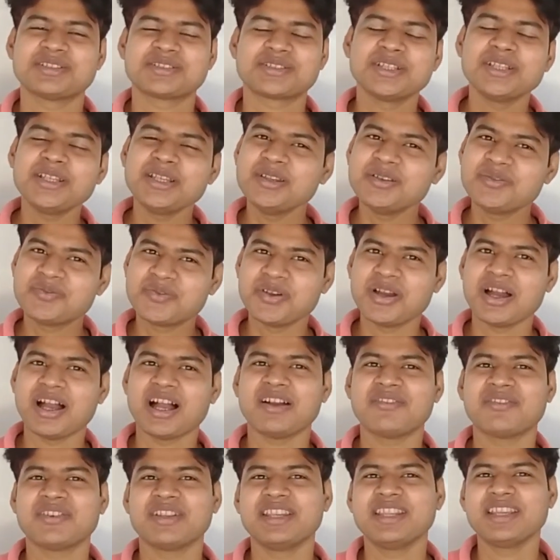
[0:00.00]
Still, if you
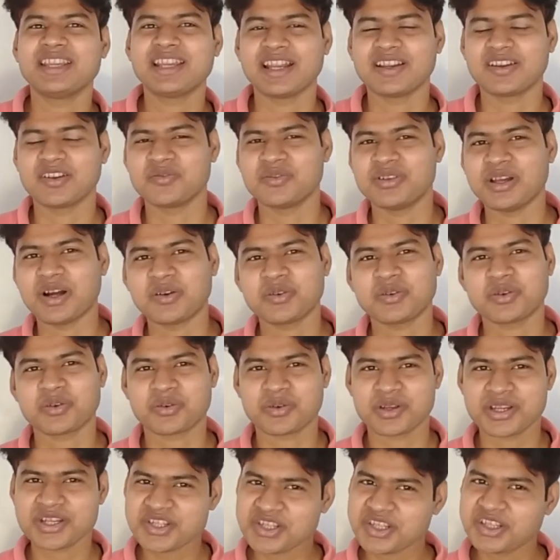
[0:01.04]
have any kind of doubt or
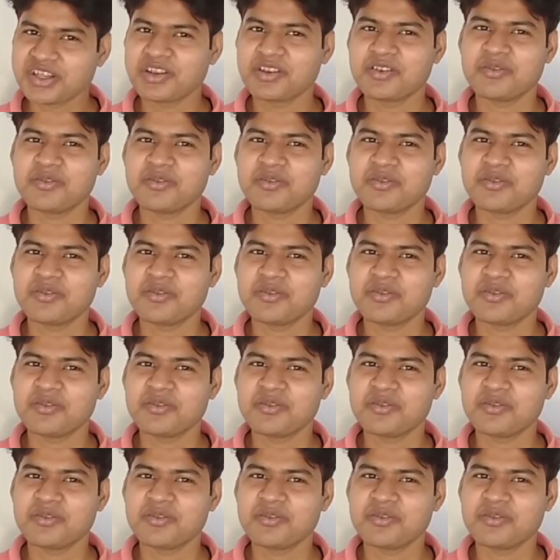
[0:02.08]
question